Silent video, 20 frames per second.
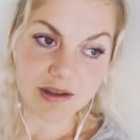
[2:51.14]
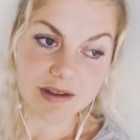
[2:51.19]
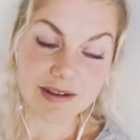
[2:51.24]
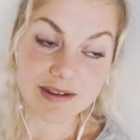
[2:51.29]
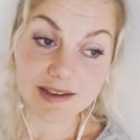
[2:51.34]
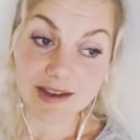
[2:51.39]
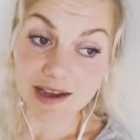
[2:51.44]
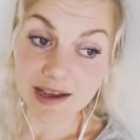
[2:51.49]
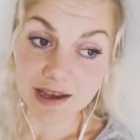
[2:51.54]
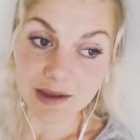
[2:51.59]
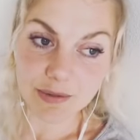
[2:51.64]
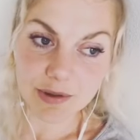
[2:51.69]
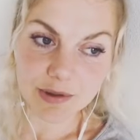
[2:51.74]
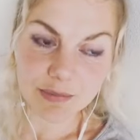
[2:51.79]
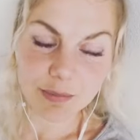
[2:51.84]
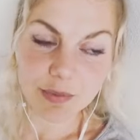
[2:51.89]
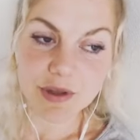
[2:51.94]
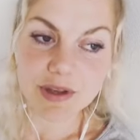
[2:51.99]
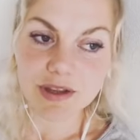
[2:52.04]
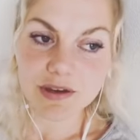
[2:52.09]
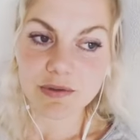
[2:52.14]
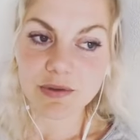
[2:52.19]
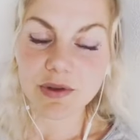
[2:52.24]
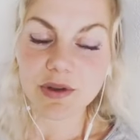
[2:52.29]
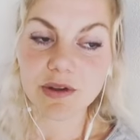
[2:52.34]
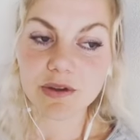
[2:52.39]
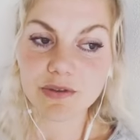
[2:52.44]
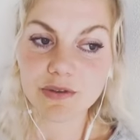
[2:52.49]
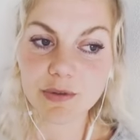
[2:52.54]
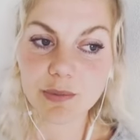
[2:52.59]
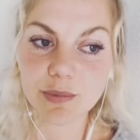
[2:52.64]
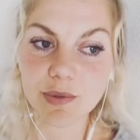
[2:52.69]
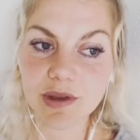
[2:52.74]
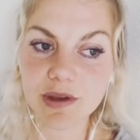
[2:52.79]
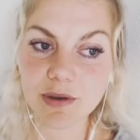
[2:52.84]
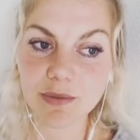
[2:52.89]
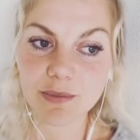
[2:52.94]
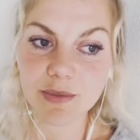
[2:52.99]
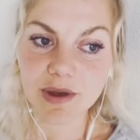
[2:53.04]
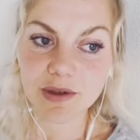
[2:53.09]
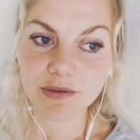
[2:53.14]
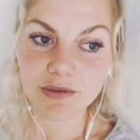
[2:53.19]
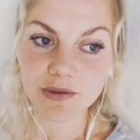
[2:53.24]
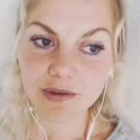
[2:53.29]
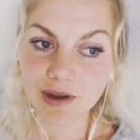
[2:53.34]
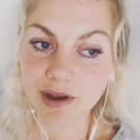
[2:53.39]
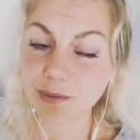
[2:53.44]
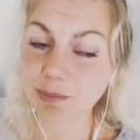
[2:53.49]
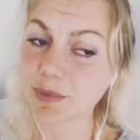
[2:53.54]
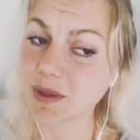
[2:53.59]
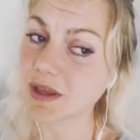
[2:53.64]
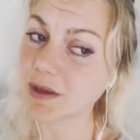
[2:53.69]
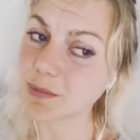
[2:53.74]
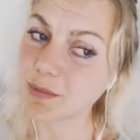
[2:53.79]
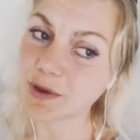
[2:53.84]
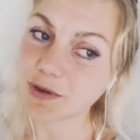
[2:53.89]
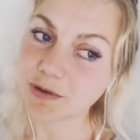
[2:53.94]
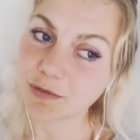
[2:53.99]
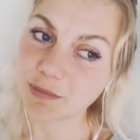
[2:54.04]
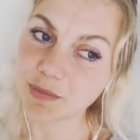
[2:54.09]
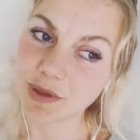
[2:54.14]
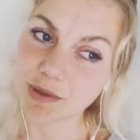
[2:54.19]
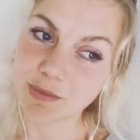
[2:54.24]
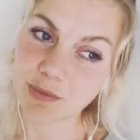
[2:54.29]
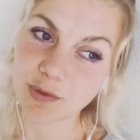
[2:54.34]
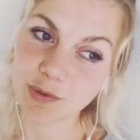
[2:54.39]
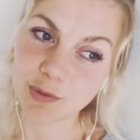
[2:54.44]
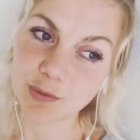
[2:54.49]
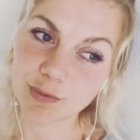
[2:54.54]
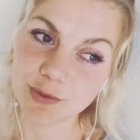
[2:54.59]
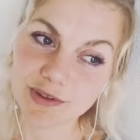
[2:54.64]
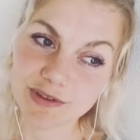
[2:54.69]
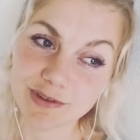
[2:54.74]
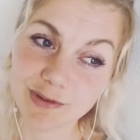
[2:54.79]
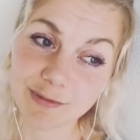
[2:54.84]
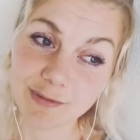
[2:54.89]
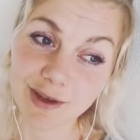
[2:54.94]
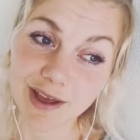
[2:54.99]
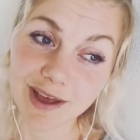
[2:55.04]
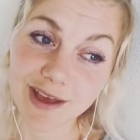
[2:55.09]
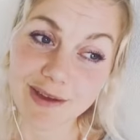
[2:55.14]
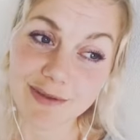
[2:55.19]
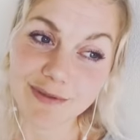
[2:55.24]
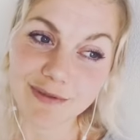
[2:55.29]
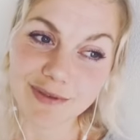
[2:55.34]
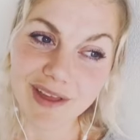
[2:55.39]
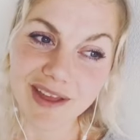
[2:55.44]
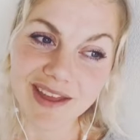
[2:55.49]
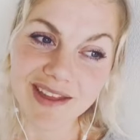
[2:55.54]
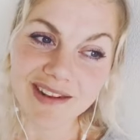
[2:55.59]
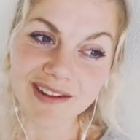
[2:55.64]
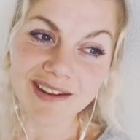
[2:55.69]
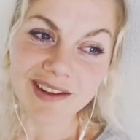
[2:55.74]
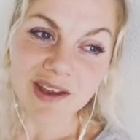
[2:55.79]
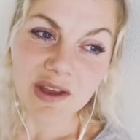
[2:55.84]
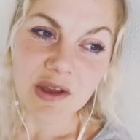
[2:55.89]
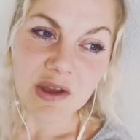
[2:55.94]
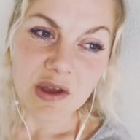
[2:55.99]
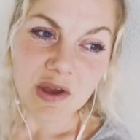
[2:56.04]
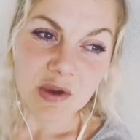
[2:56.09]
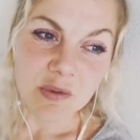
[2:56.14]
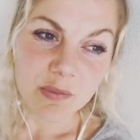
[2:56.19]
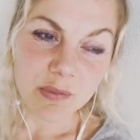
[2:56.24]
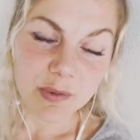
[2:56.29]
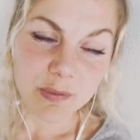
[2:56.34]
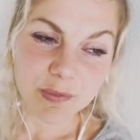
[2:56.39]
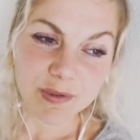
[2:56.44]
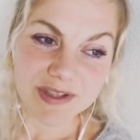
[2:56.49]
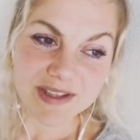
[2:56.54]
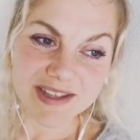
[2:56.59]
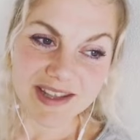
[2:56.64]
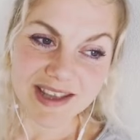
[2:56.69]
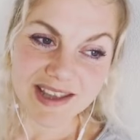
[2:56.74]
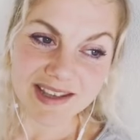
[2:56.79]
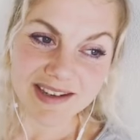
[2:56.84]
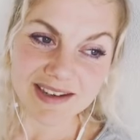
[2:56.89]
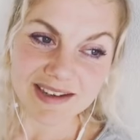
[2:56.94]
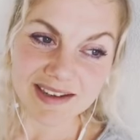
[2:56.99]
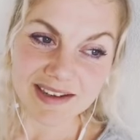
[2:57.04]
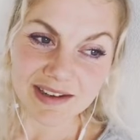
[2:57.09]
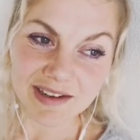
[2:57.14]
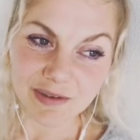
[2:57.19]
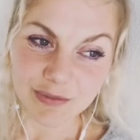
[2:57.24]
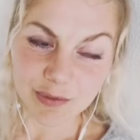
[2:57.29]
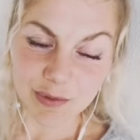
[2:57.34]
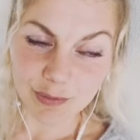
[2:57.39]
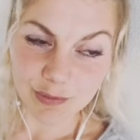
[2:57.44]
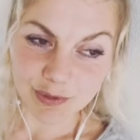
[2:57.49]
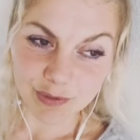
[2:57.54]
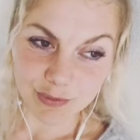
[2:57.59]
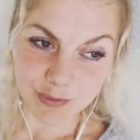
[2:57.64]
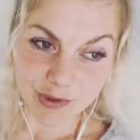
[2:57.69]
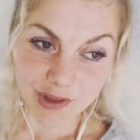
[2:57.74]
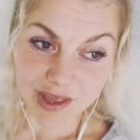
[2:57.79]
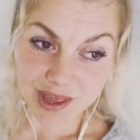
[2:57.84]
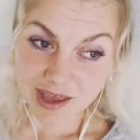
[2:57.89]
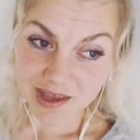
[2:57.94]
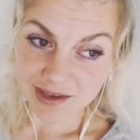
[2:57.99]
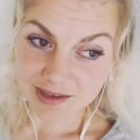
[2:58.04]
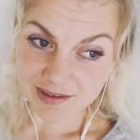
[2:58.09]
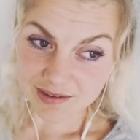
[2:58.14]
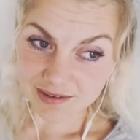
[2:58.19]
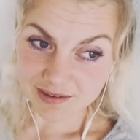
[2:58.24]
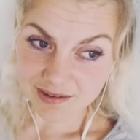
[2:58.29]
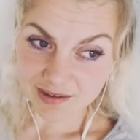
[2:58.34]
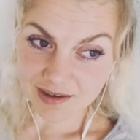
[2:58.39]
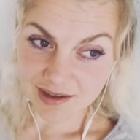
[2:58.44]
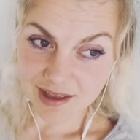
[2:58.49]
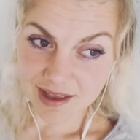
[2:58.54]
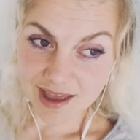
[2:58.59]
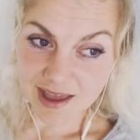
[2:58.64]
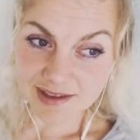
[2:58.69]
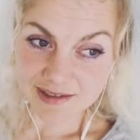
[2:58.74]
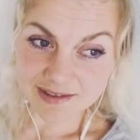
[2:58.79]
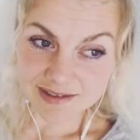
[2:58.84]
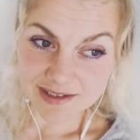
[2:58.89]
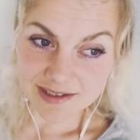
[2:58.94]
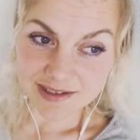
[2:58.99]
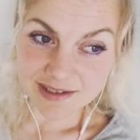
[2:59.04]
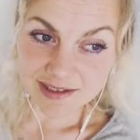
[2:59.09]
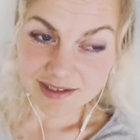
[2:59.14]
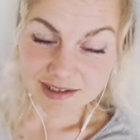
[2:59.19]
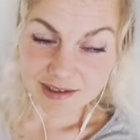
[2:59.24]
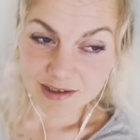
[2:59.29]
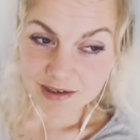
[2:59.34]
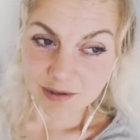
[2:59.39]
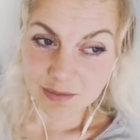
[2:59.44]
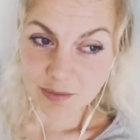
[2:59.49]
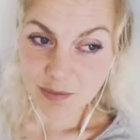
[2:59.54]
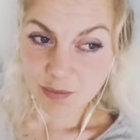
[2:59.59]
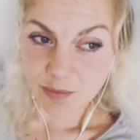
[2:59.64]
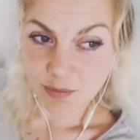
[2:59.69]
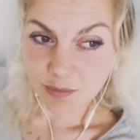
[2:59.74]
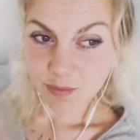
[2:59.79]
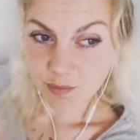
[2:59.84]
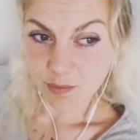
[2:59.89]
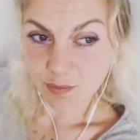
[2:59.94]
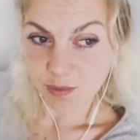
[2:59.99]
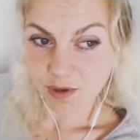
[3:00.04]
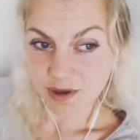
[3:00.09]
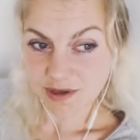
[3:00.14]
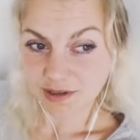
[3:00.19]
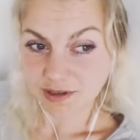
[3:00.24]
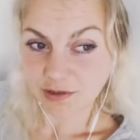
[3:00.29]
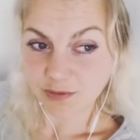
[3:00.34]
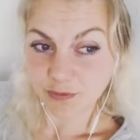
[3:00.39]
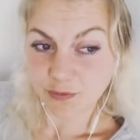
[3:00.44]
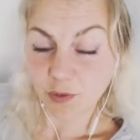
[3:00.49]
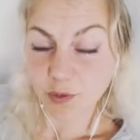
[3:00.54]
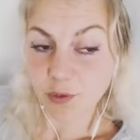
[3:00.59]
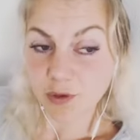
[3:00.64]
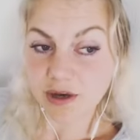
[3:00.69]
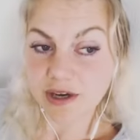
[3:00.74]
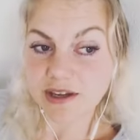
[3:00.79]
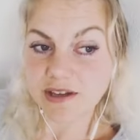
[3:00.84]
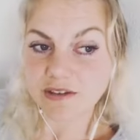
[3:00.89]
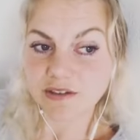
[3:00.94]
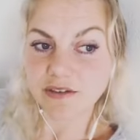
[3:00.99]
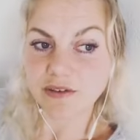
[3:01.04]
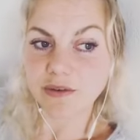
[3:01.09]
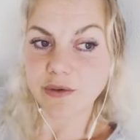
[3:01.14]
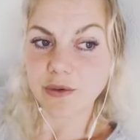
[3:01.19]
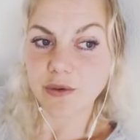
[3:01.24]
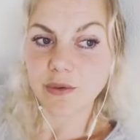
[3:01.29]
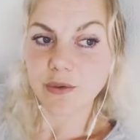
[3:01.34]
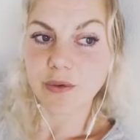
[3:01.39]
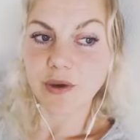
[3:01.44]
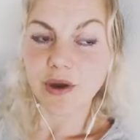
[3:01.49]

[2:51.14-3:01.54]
die, but there will also be a big amount of people who will survive, and we will create antibodies for it. So